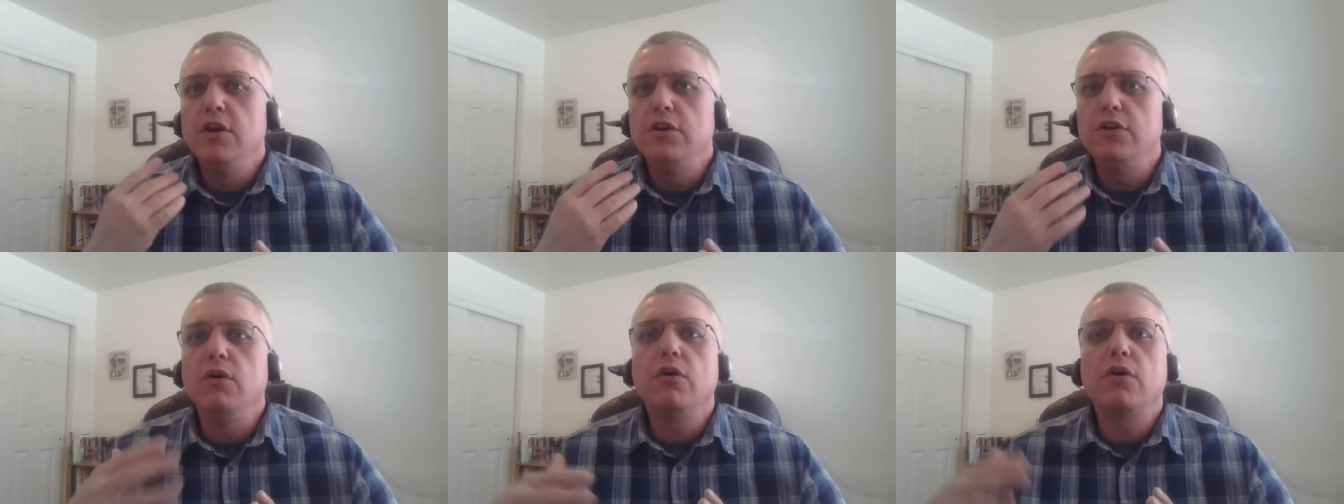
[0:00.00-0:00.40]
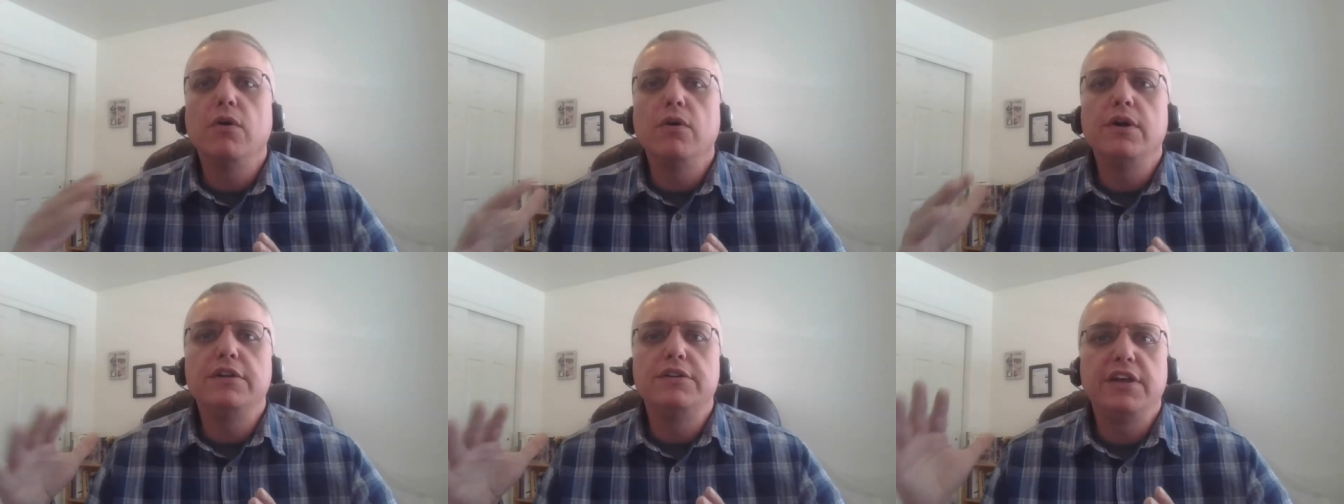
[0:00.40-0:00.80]
you're
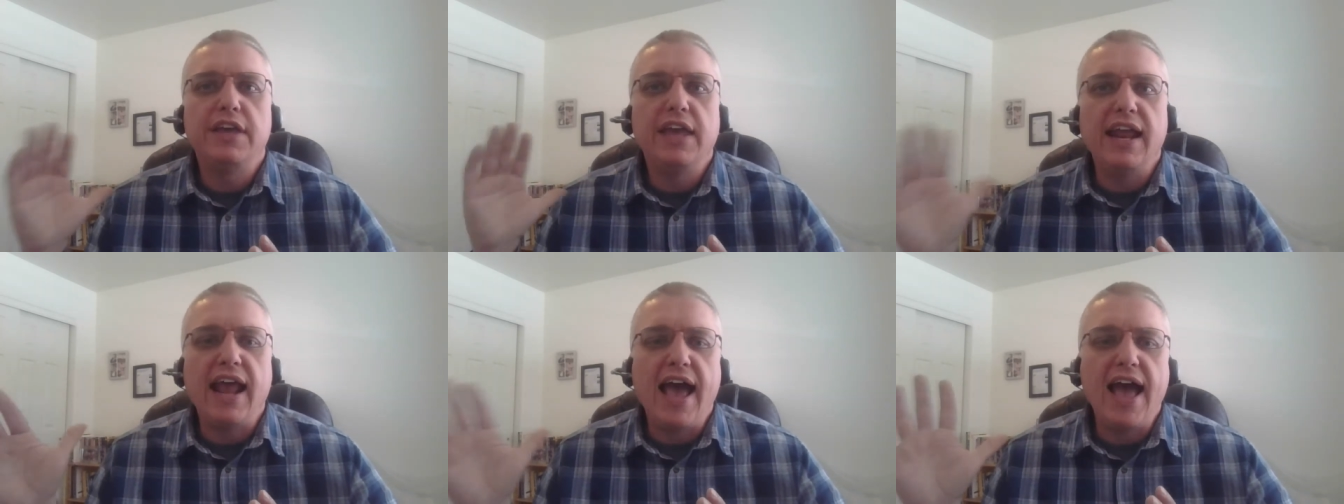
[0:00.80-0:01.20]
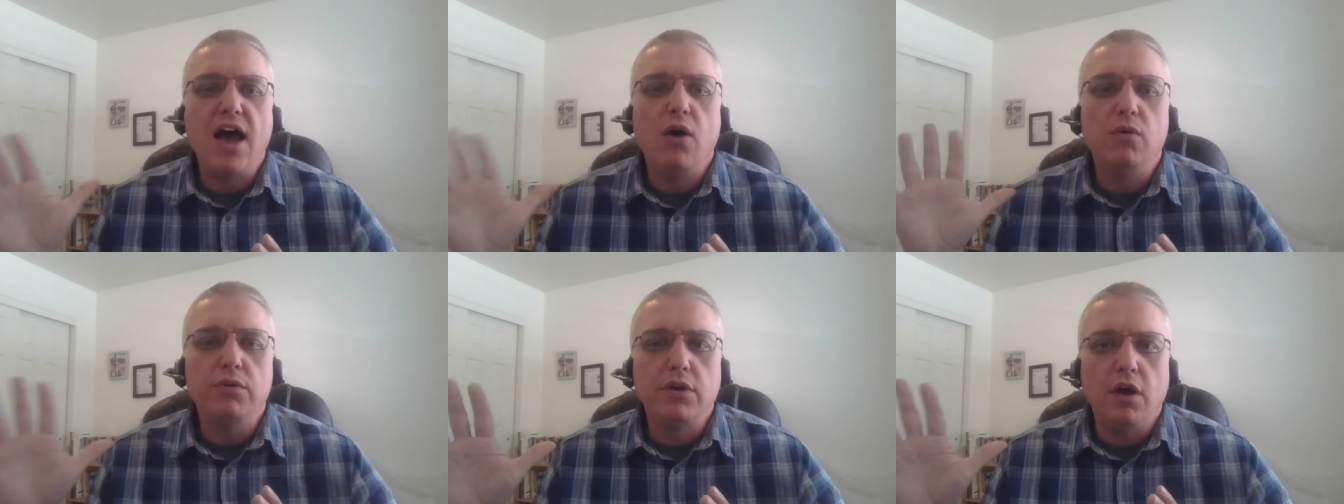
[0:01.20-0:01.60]
going to get
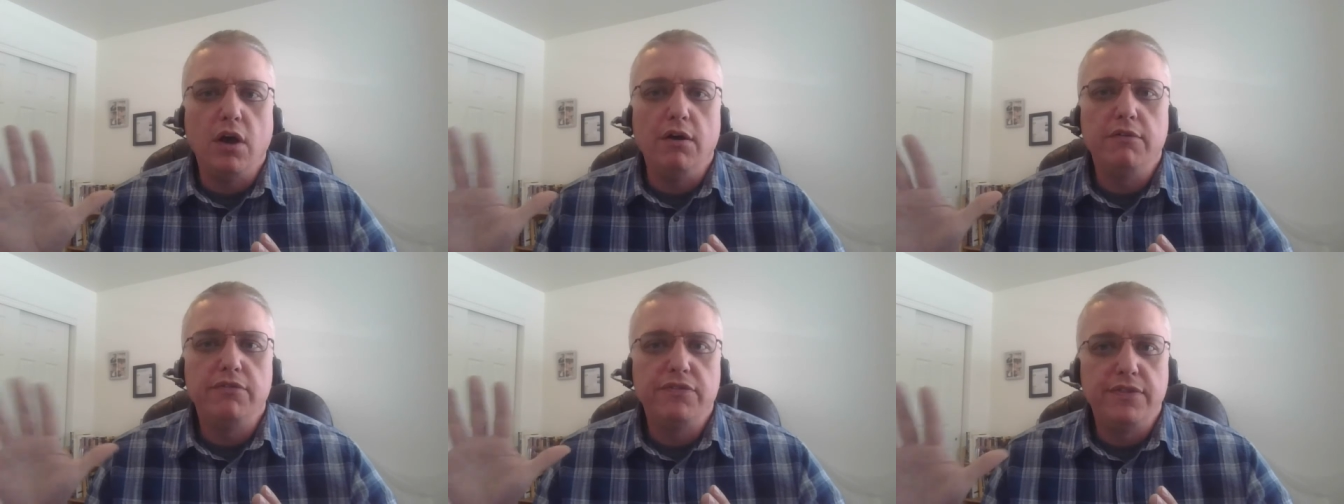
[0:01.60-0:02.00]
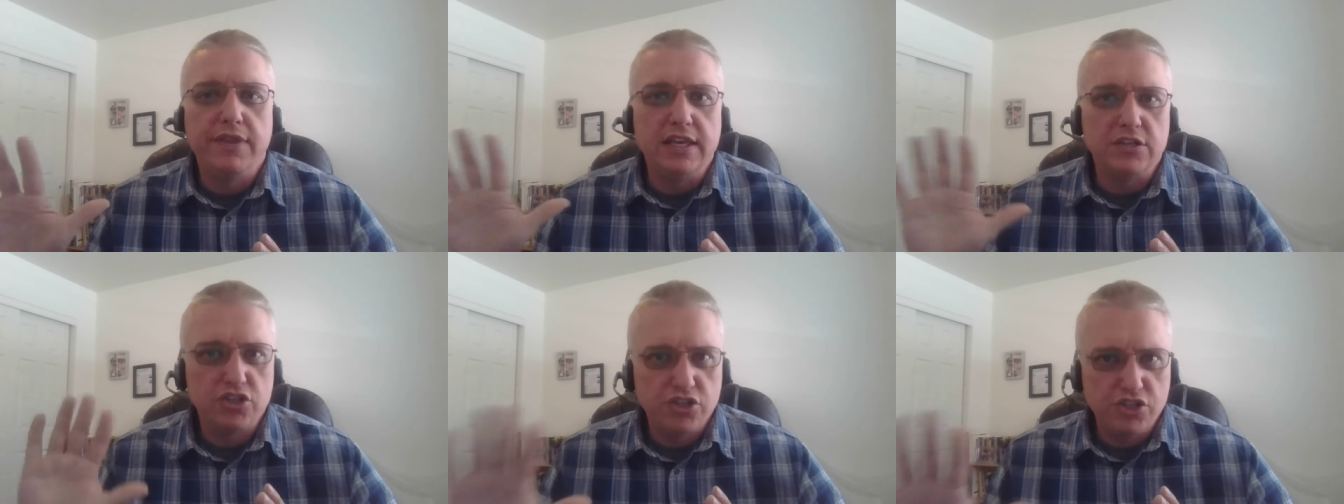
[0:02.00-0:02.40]
out of
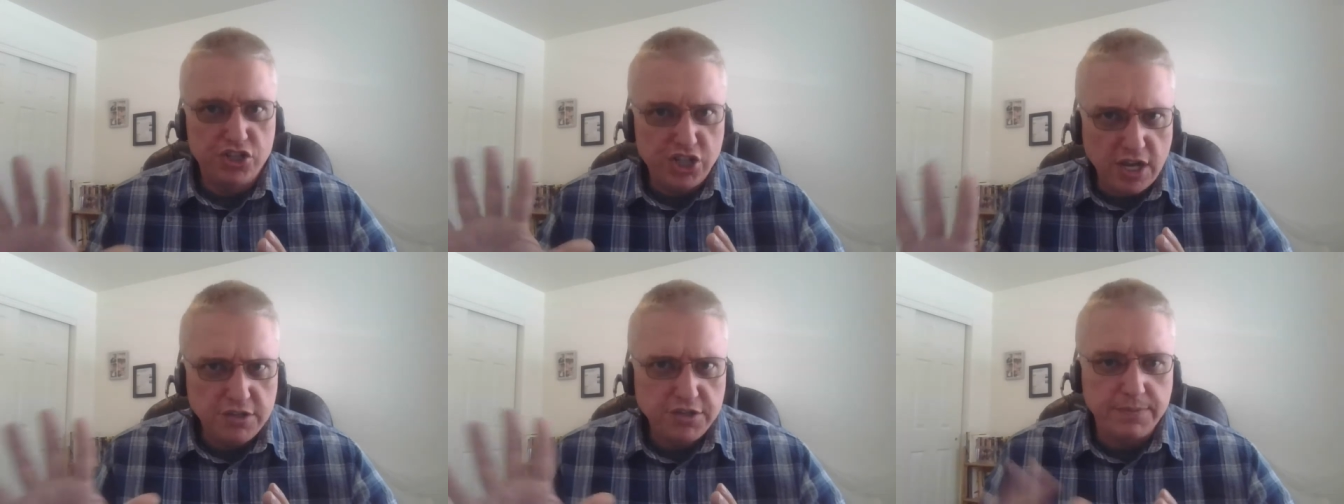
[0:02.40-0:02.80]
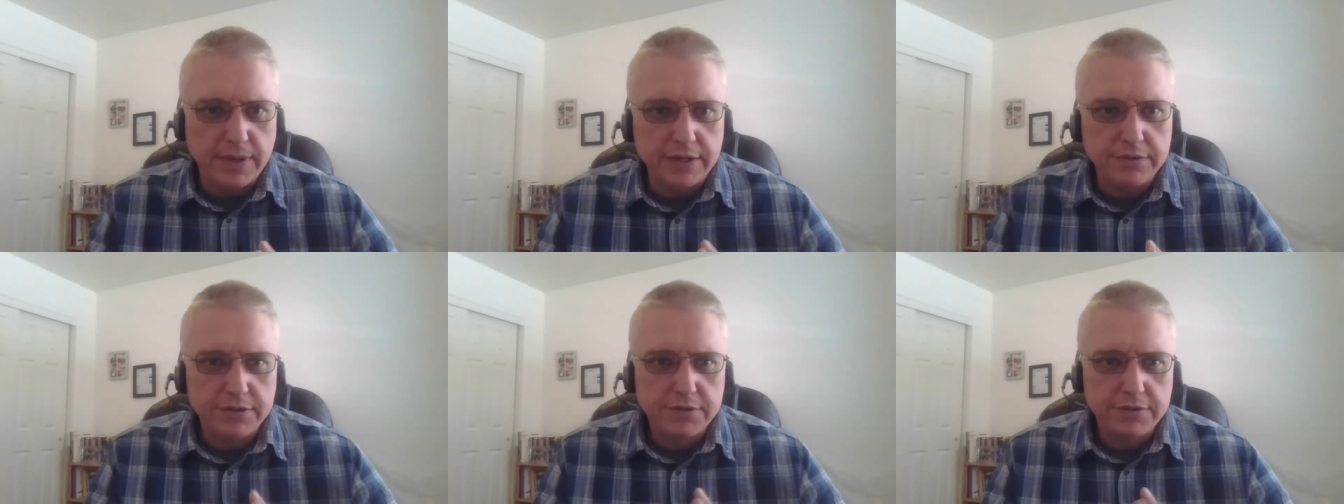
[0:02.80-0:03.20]
this
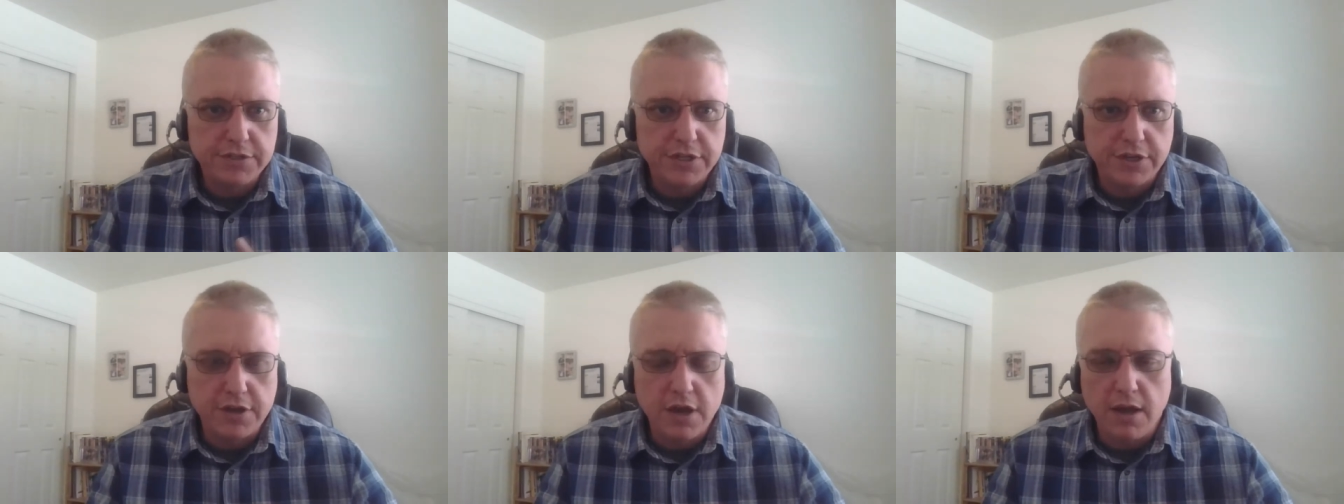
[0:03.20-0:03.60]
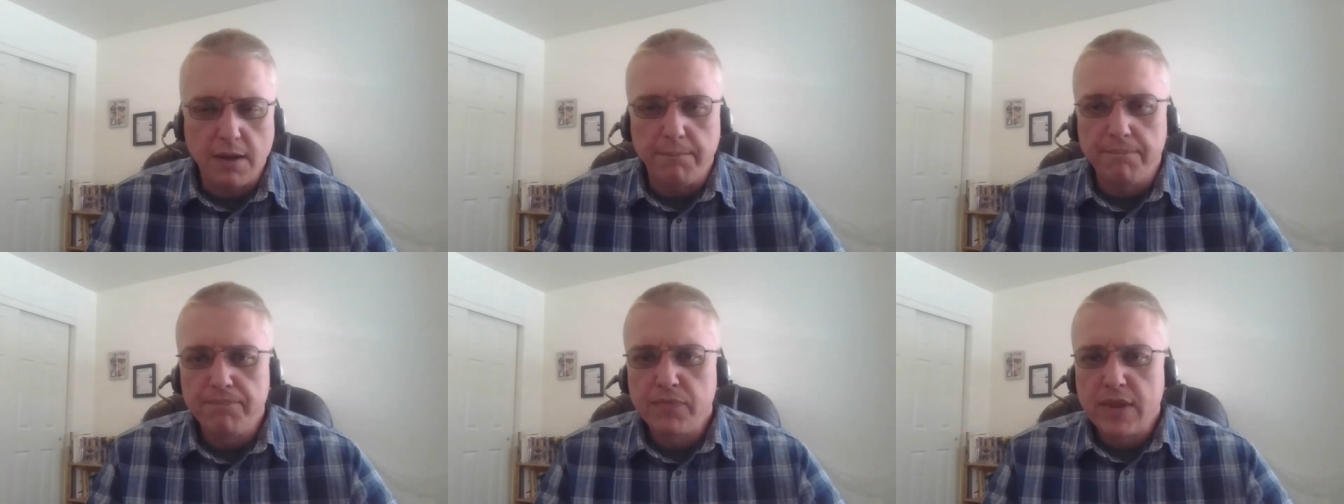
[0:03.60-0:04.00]
judgment to
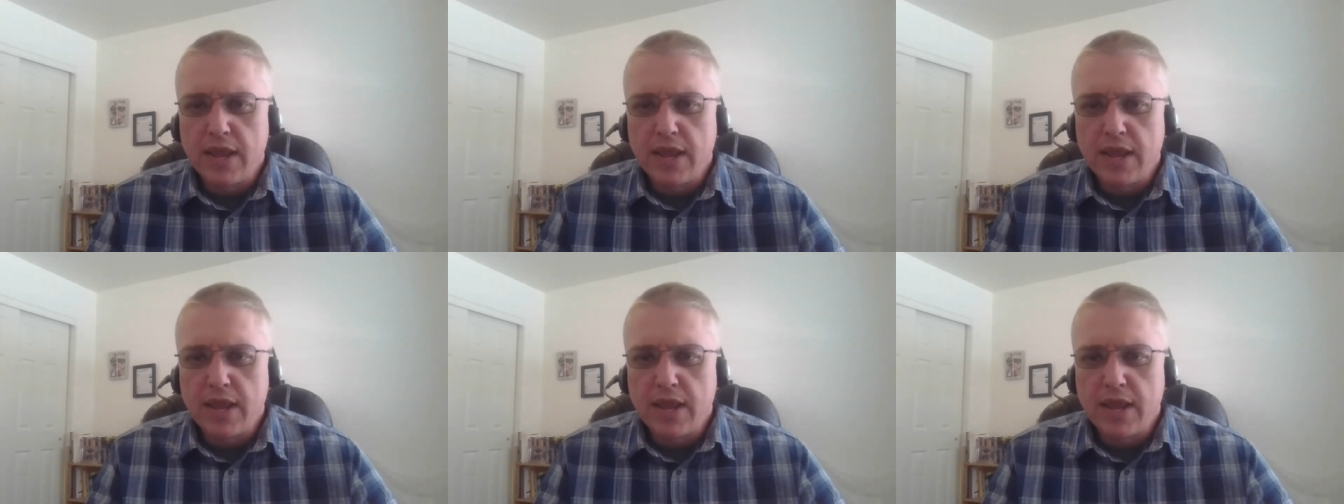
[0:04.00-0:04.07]
come.